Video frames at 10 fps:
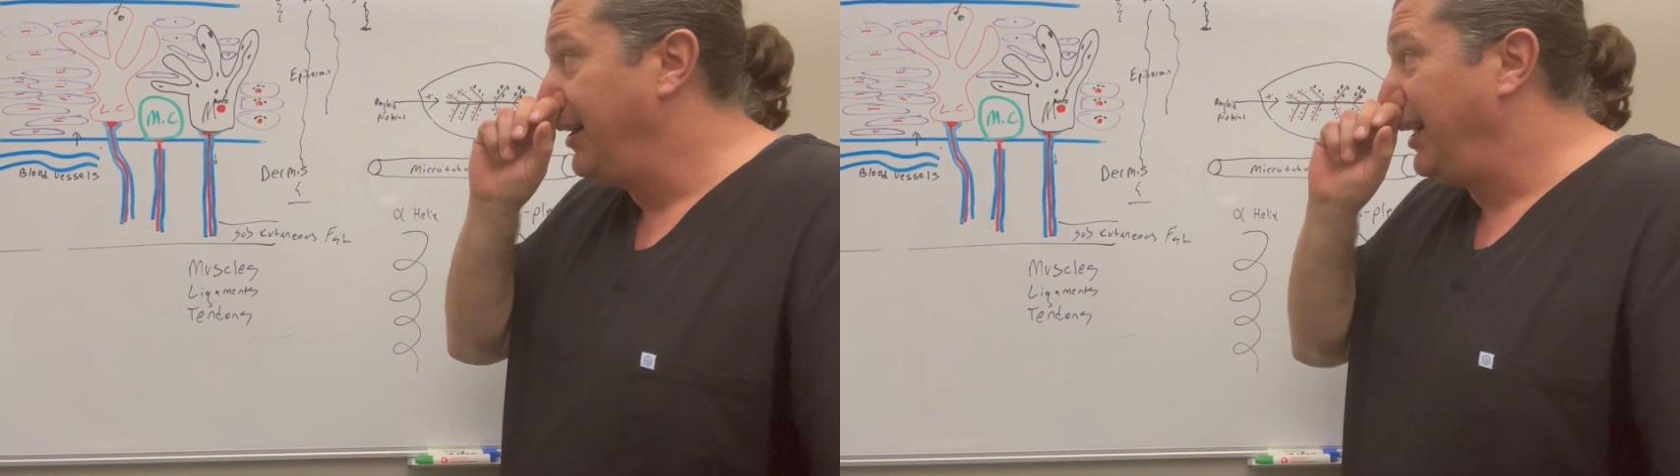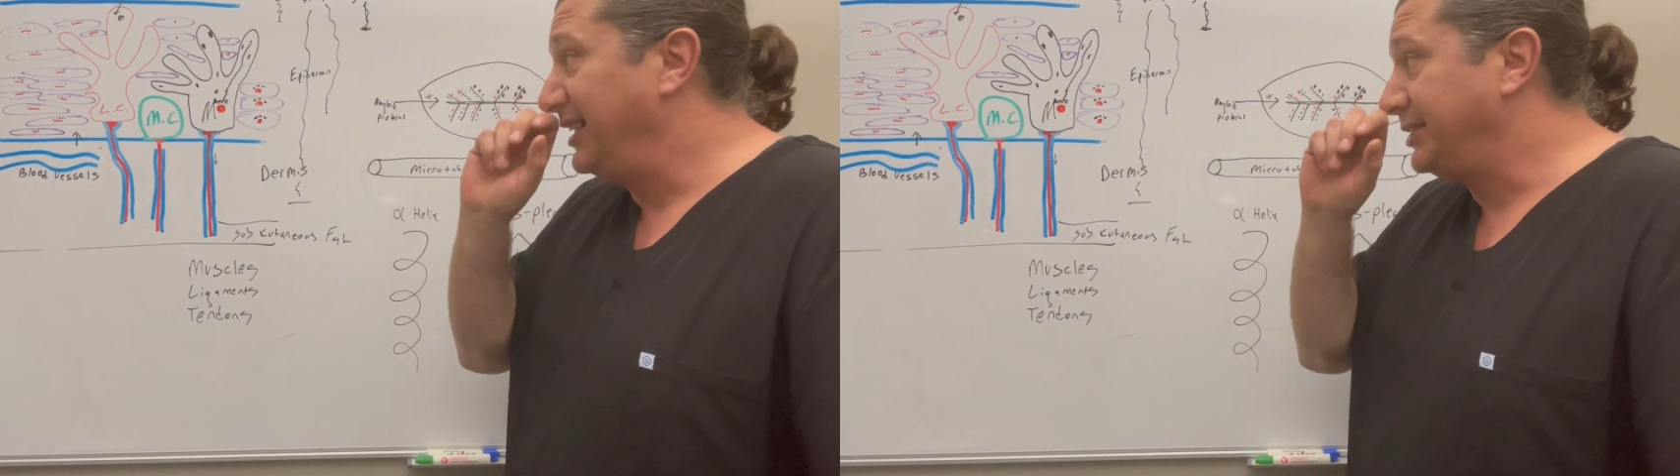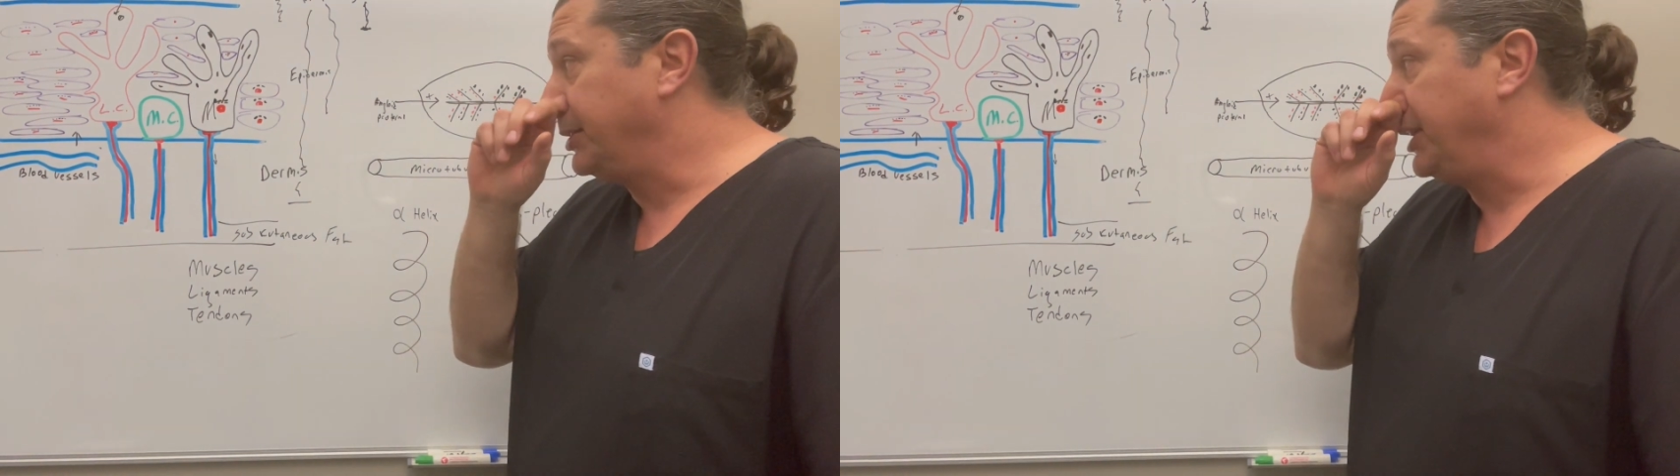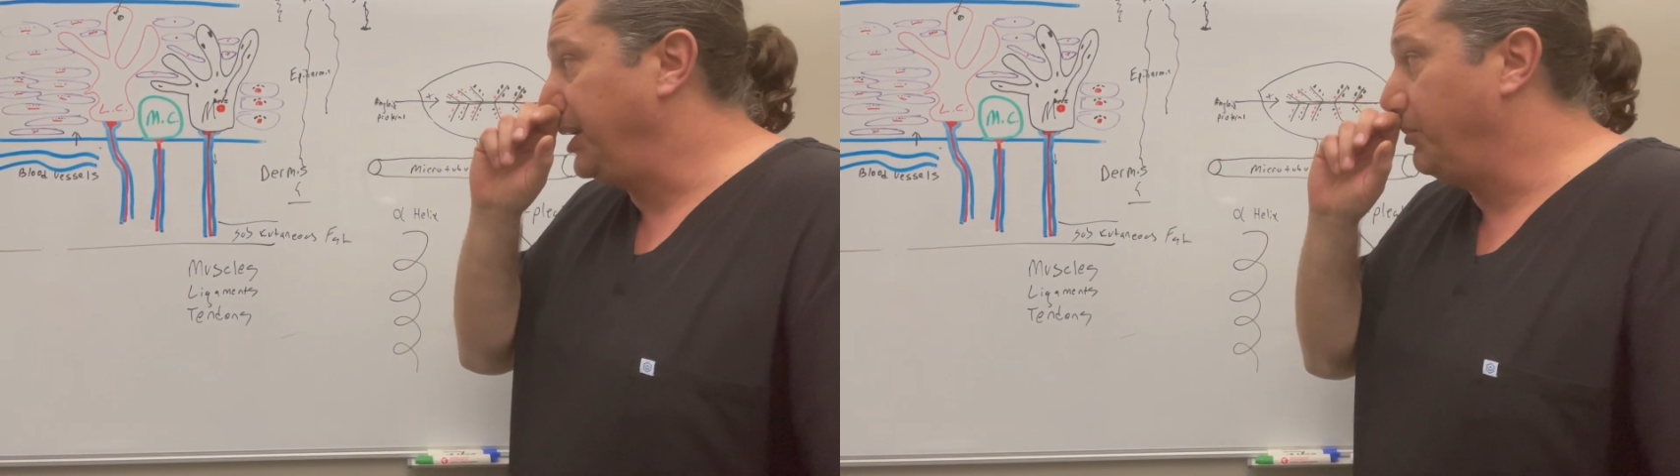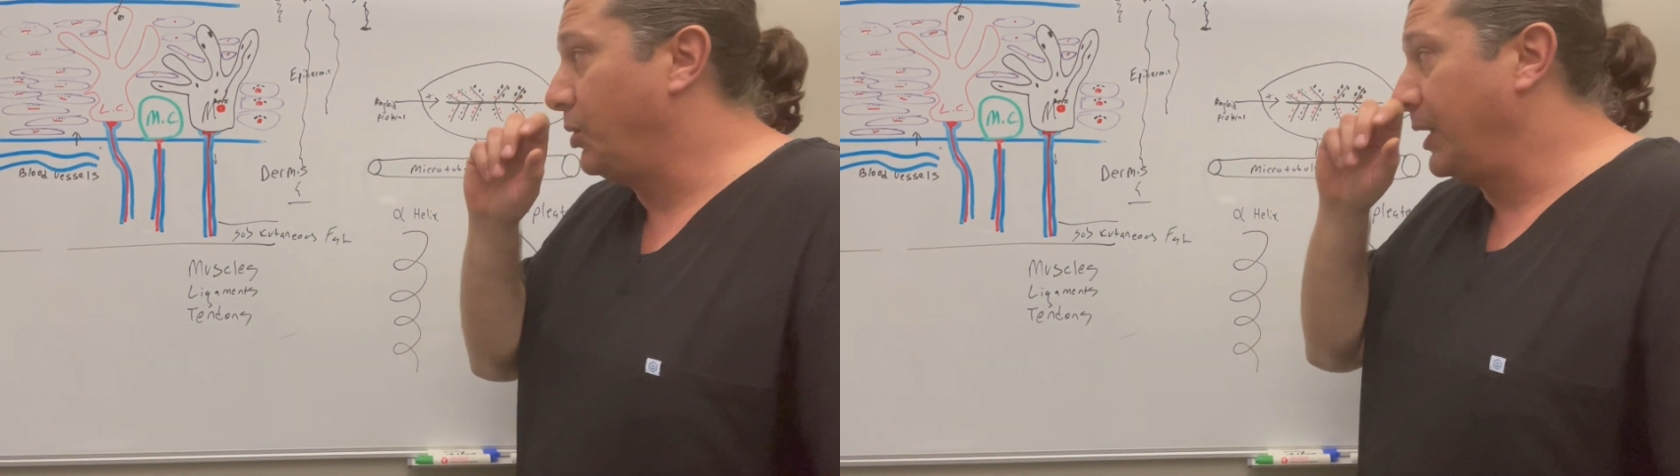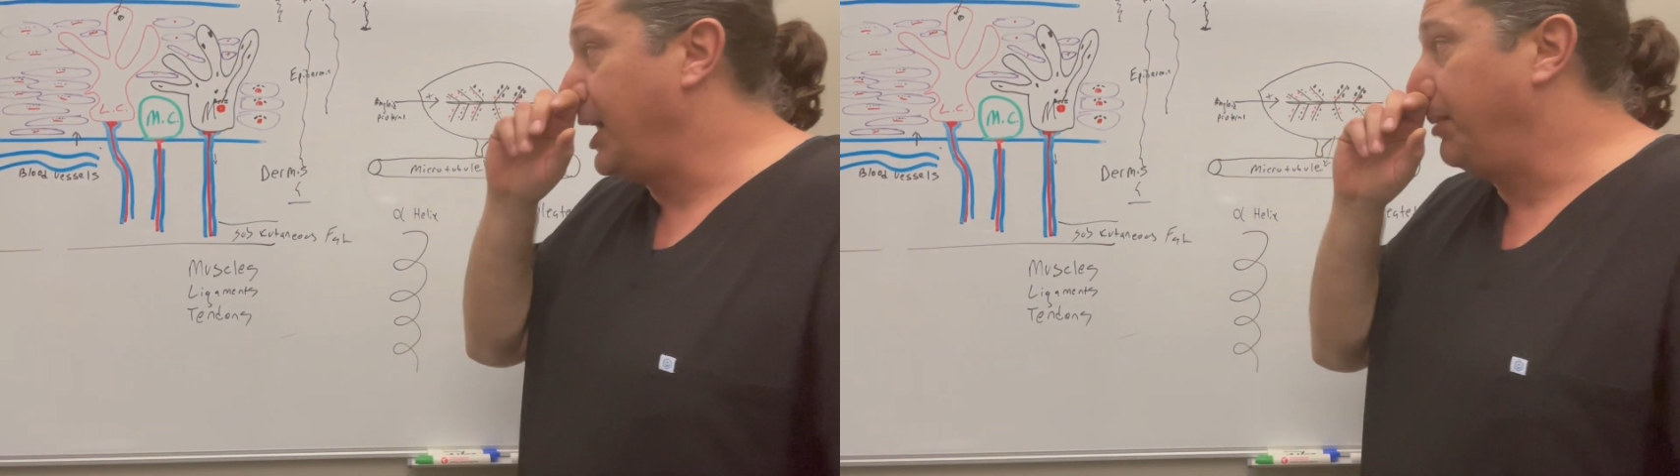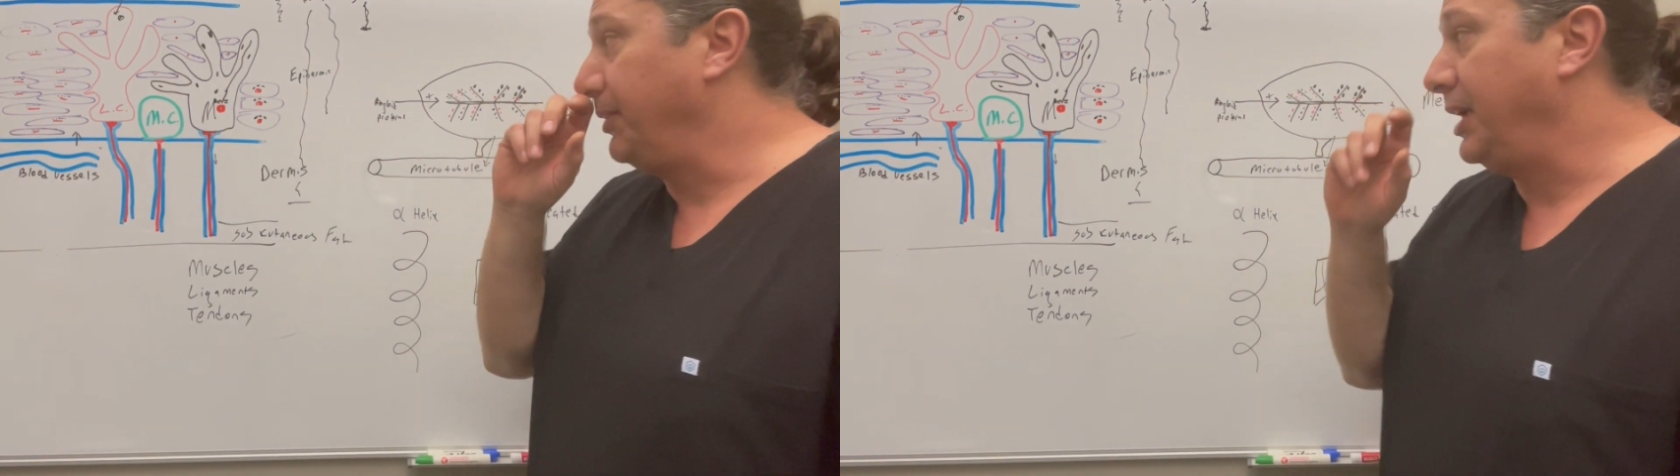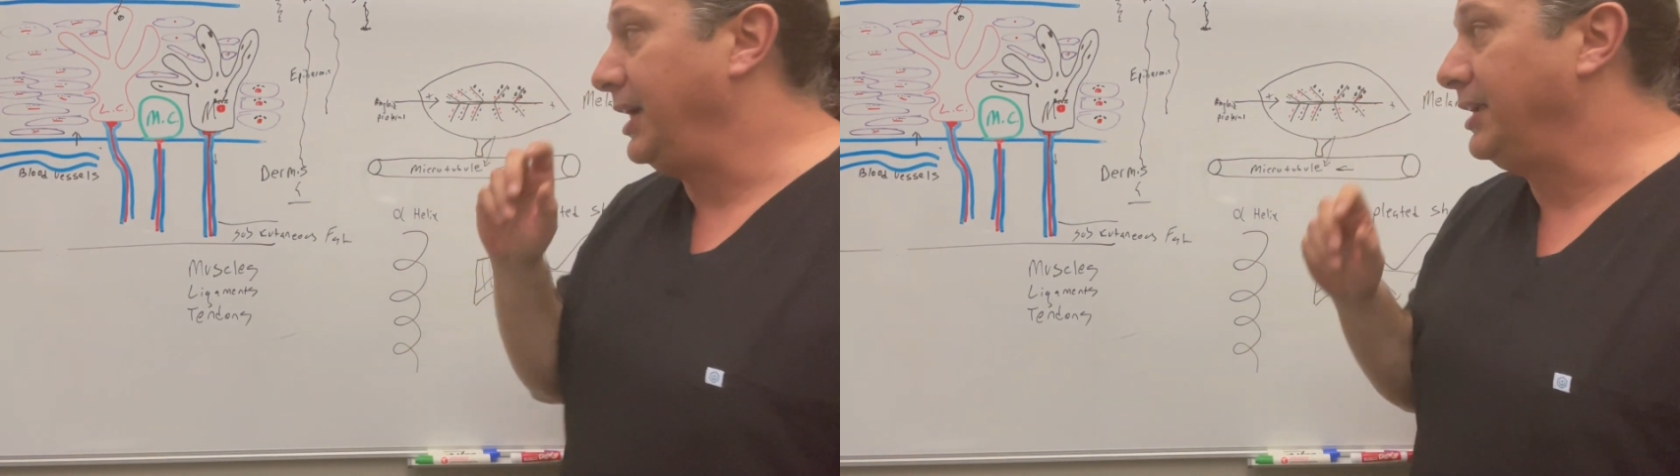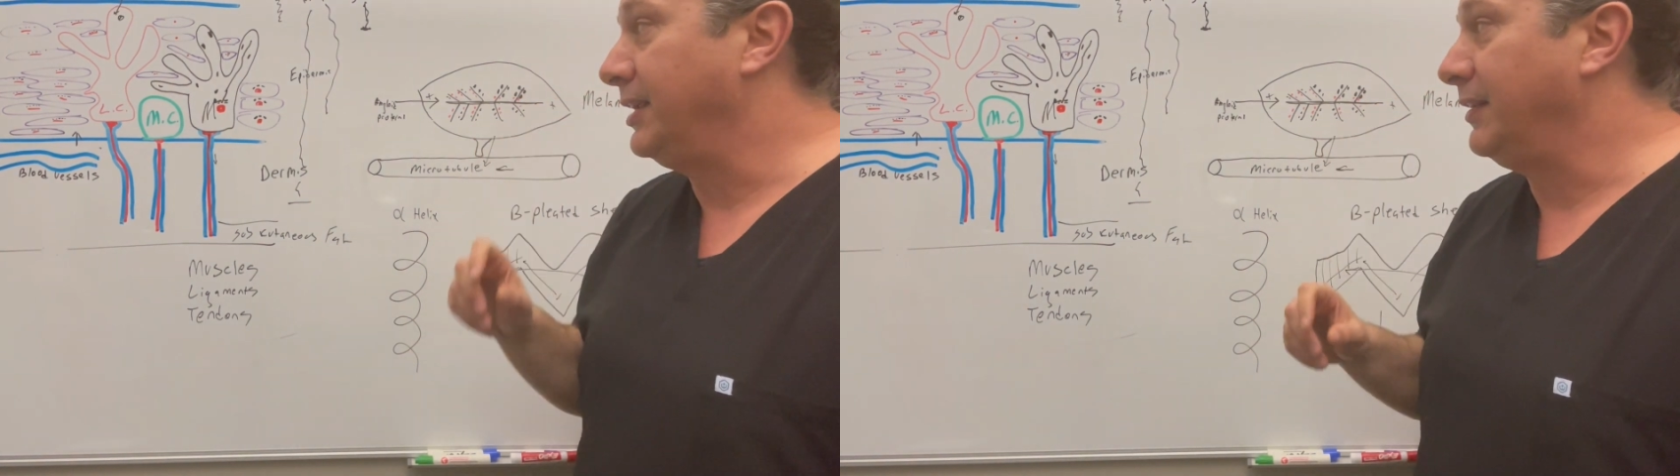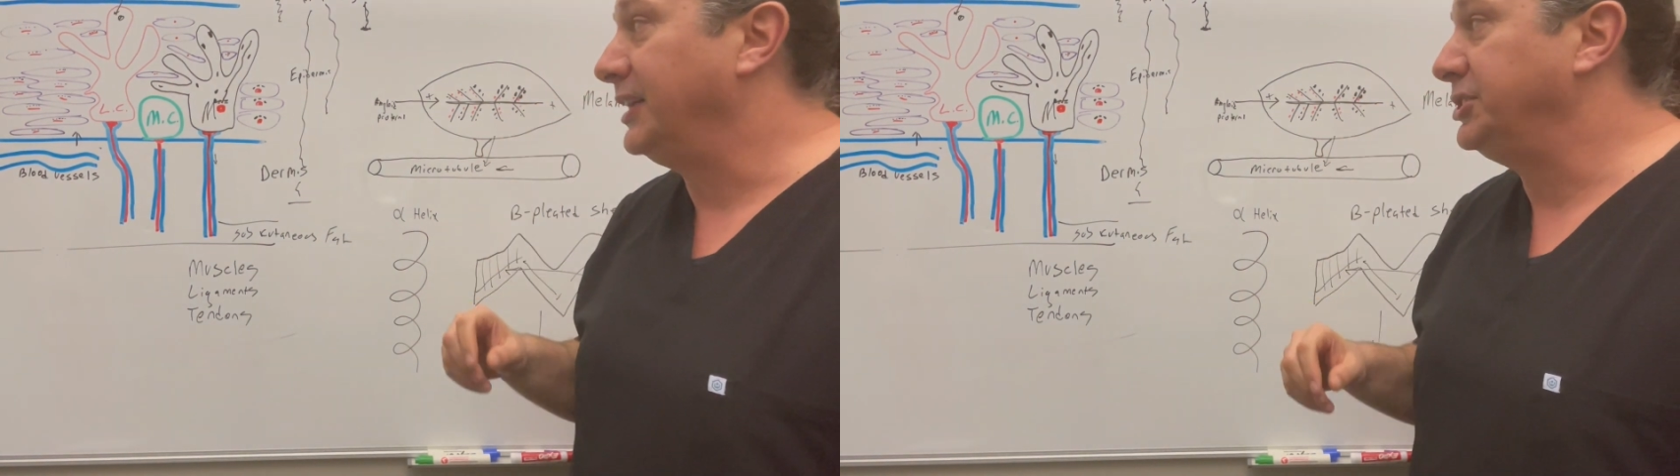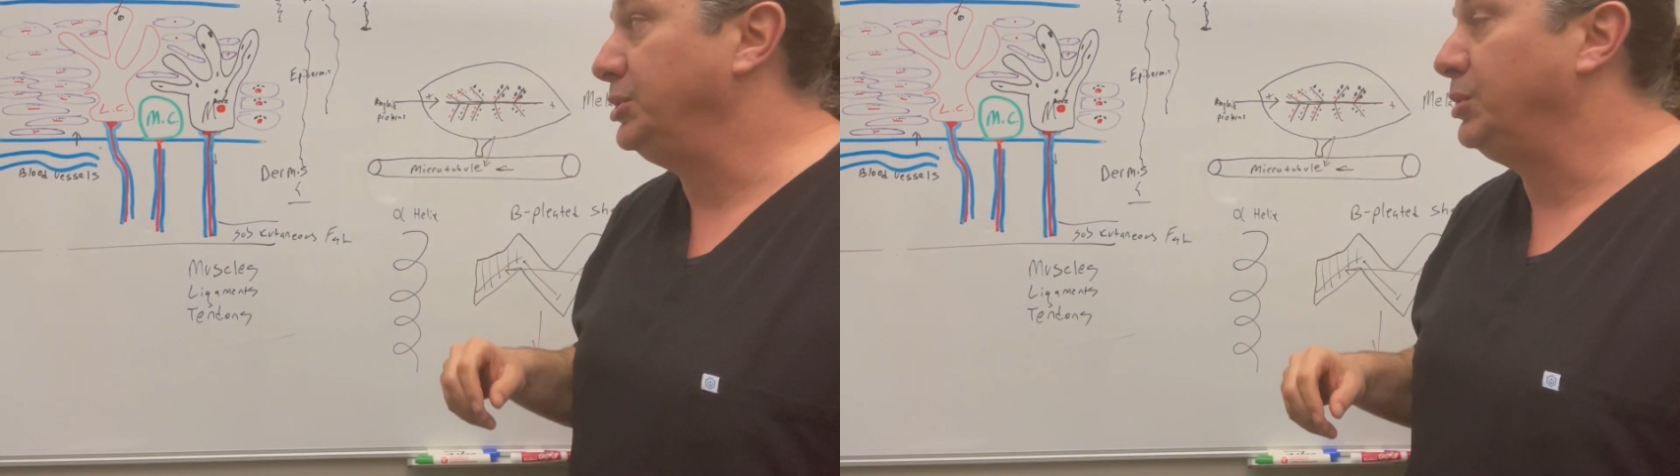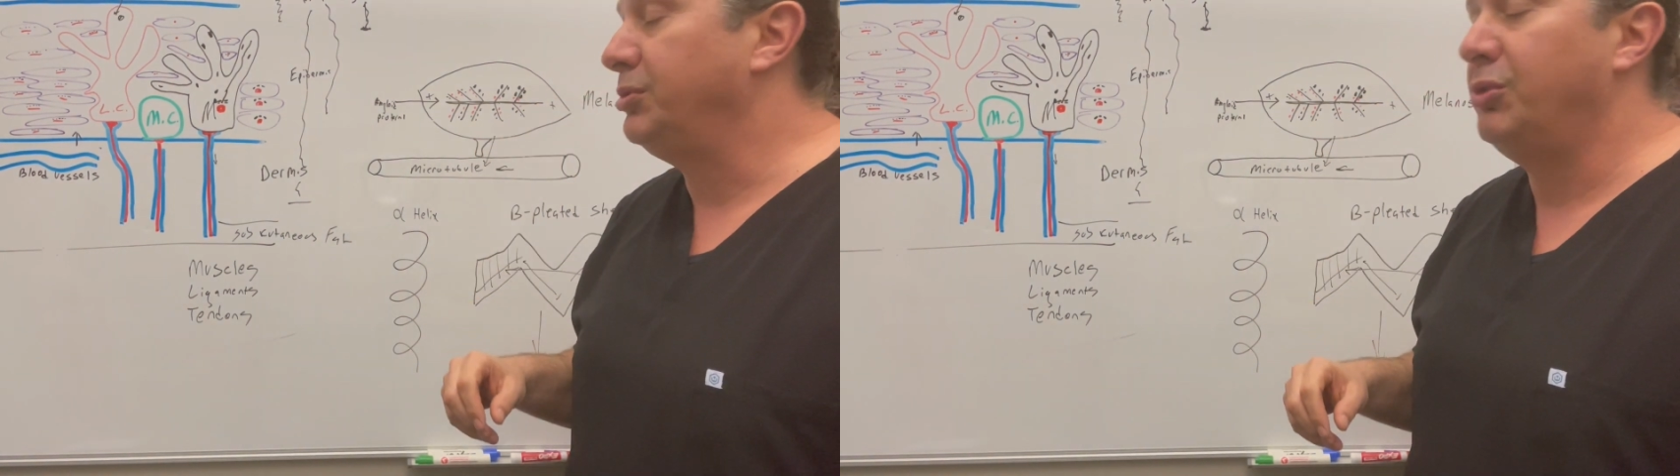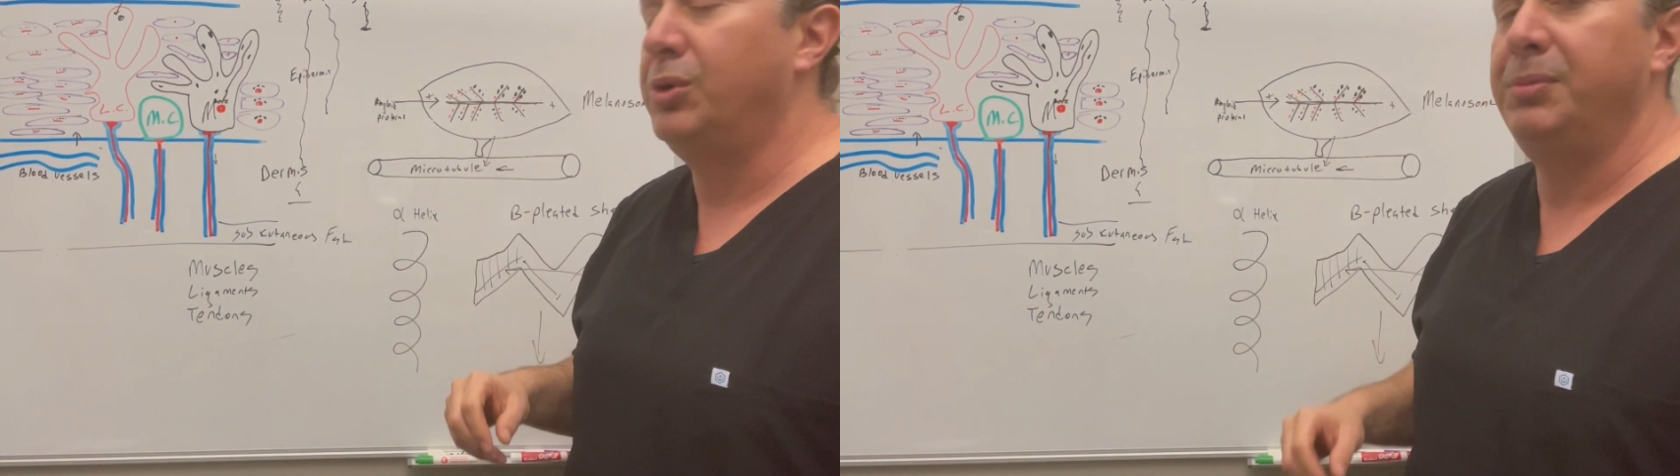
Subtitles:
it starts getting more complicated and less uniform